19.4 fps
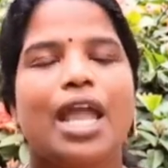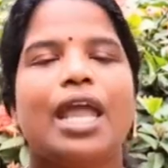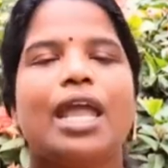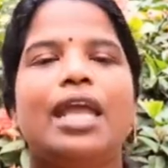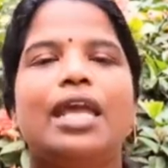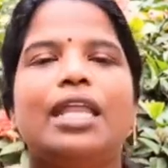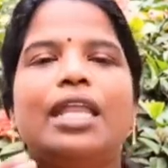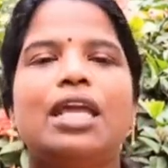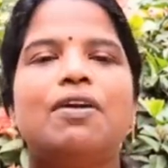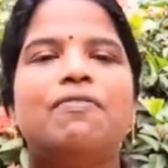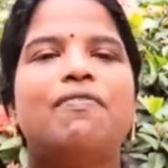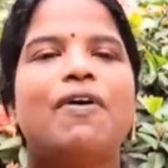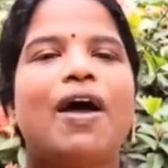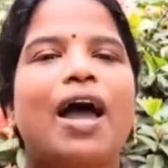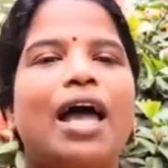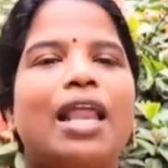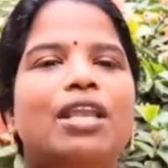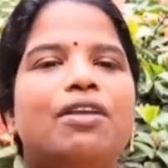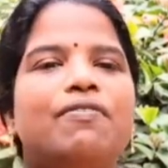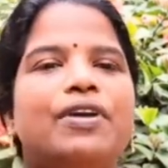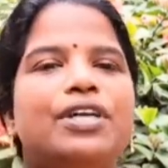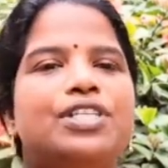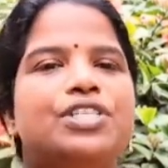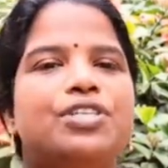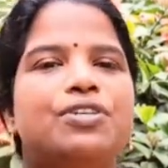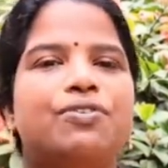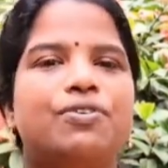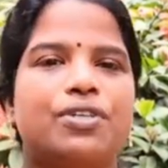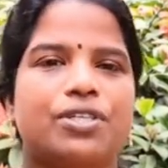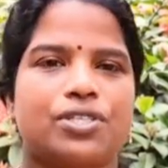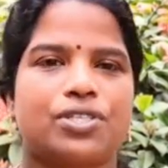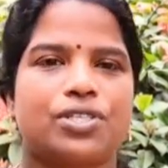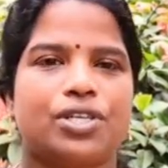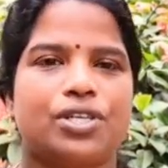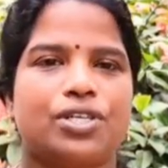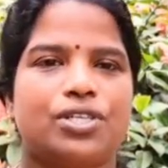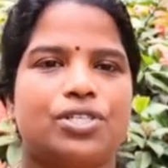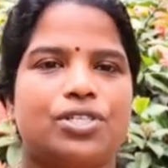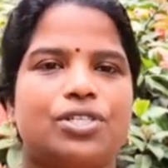In evaluative
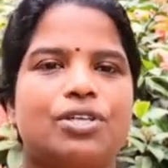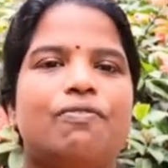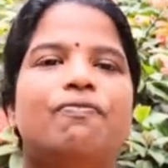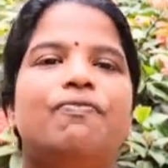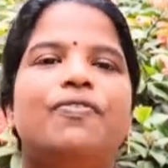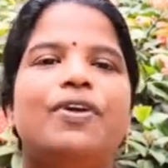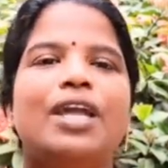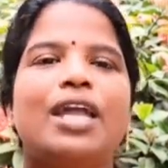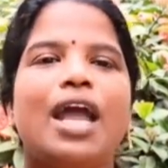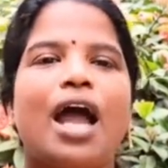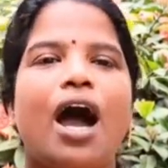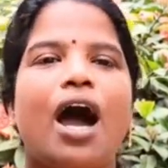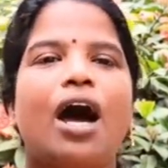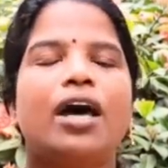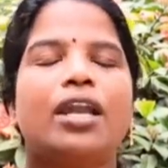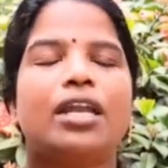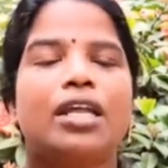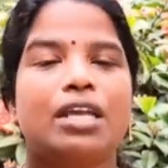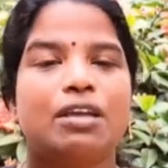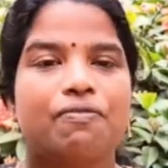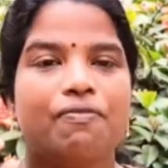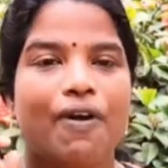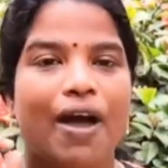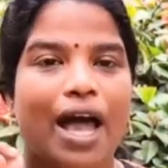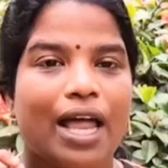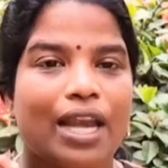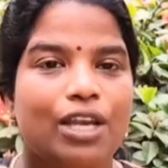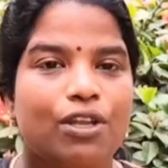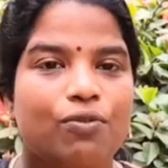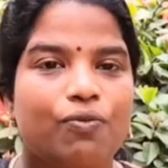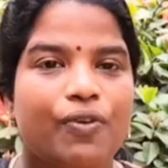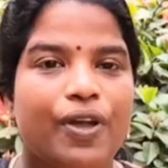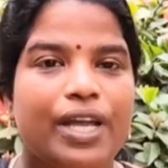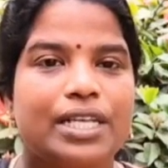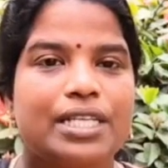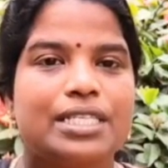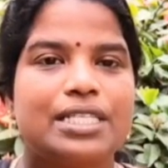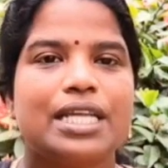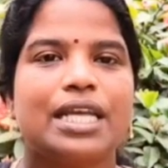research, we are
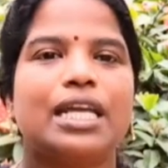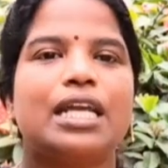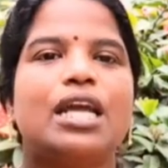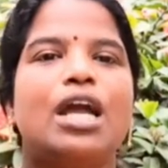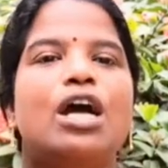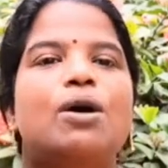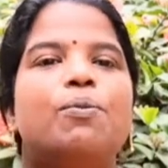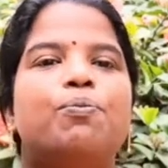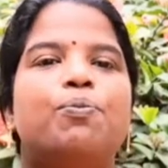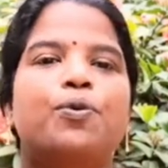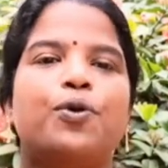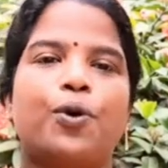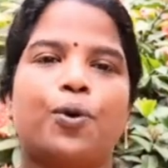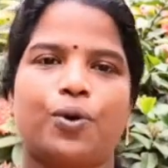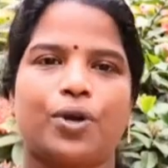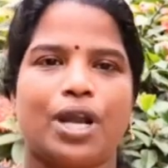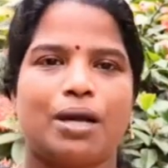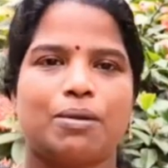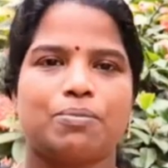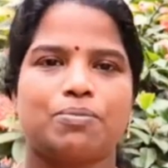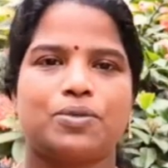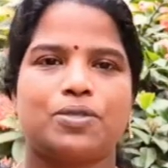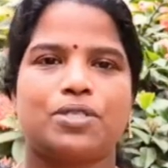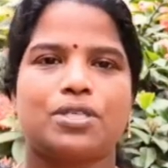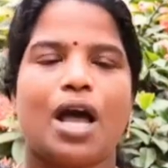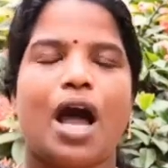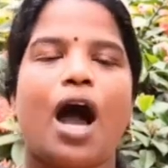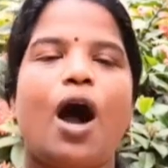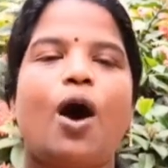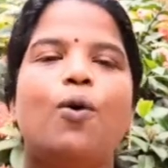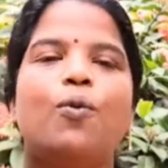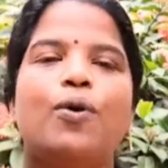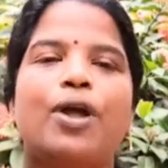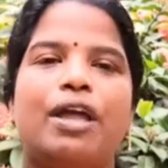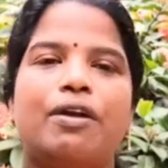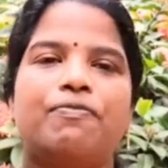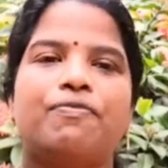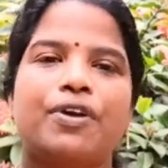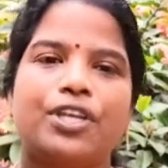evaluating programs. How
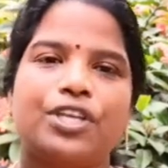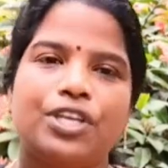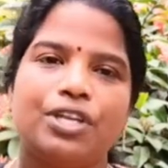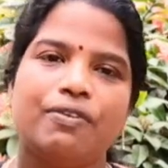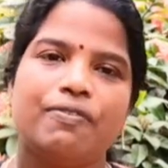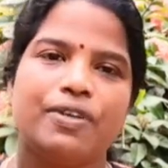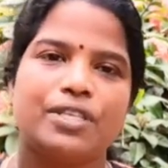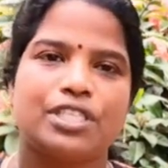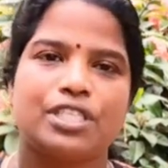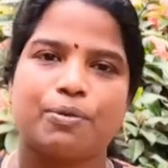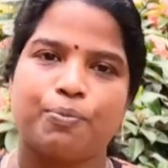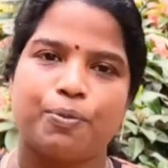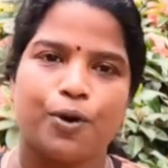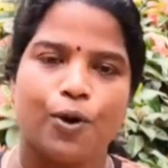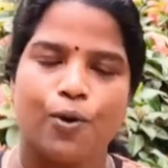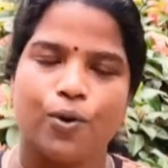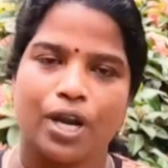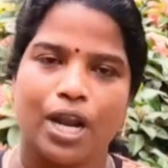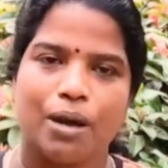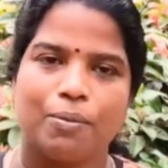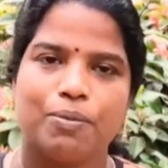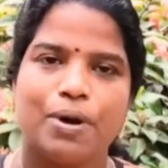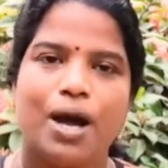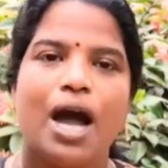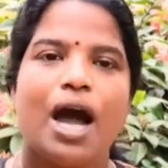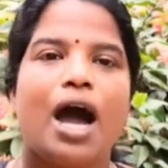effective is the program?